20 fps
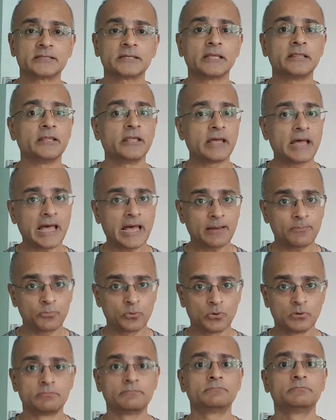and the app
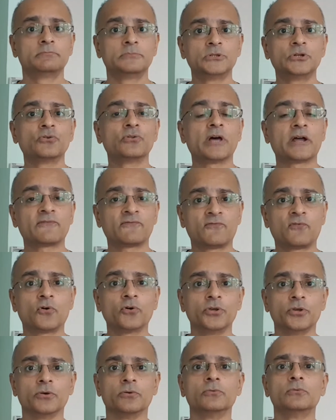will do that for
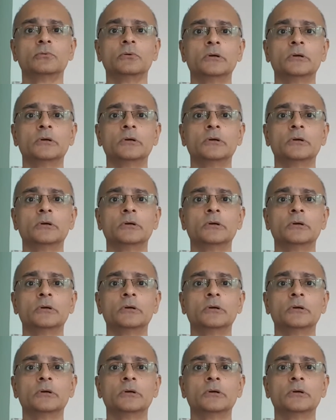you.